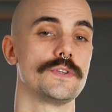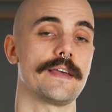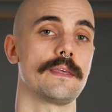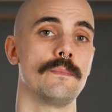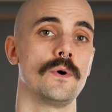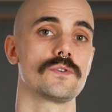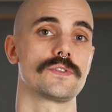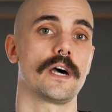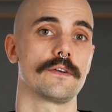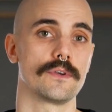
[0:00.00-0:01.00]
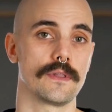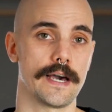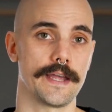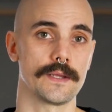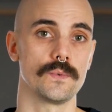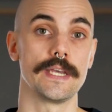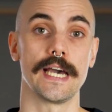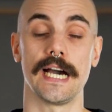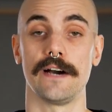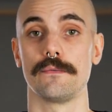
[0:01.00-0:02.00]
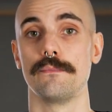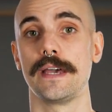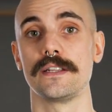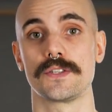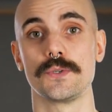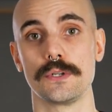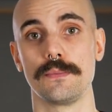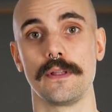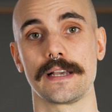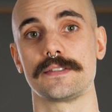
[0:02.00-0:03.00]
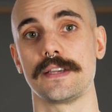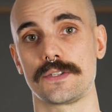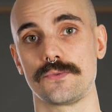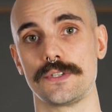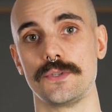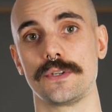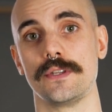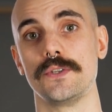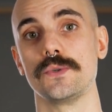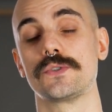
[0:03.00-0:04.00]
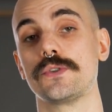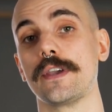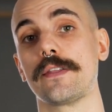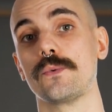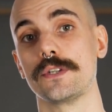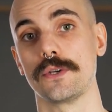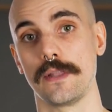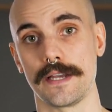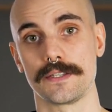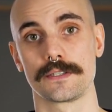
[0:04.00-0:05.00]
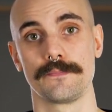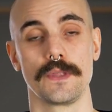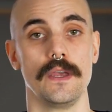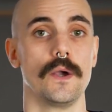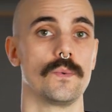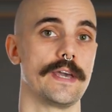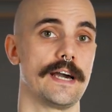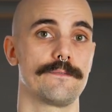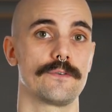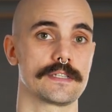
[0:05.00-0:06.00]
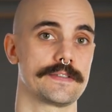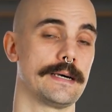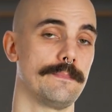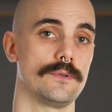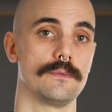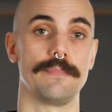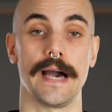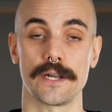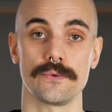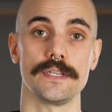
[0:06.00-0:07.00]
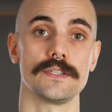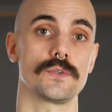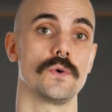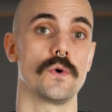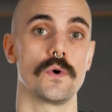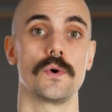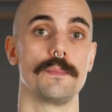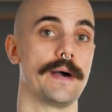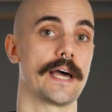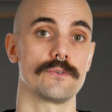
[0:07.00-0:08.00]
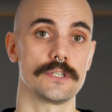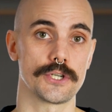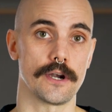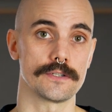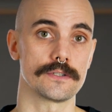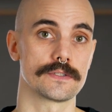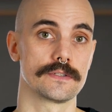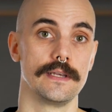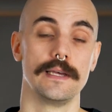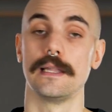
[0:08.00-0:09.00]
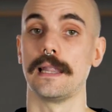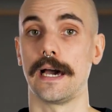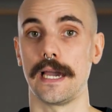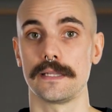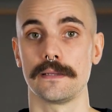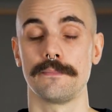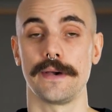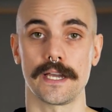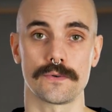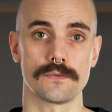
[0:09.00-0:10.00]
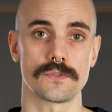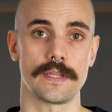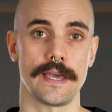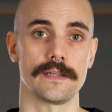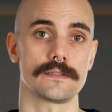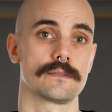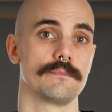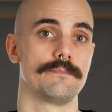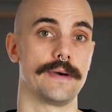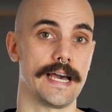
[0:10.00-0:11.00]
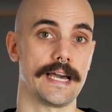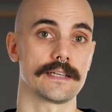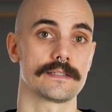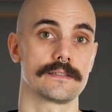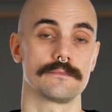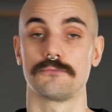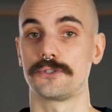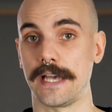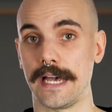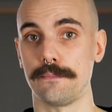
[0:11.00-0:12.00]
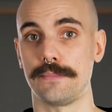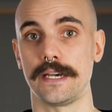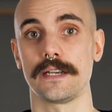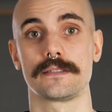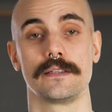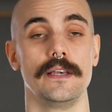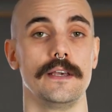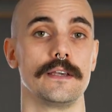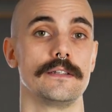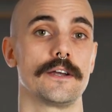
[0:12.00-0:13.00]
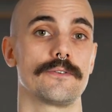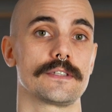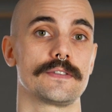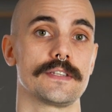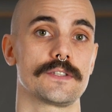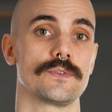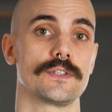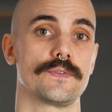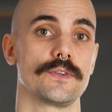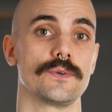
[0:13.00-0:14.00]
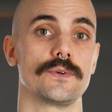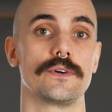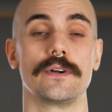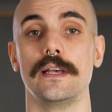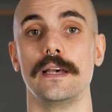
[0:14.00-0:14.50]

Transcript: get the most out of your lighting, we have many suitable accessories you can use together with your lights. We have, for example, batteries or battery chargers, light and background stands, bags, sandbags, and other accessories for your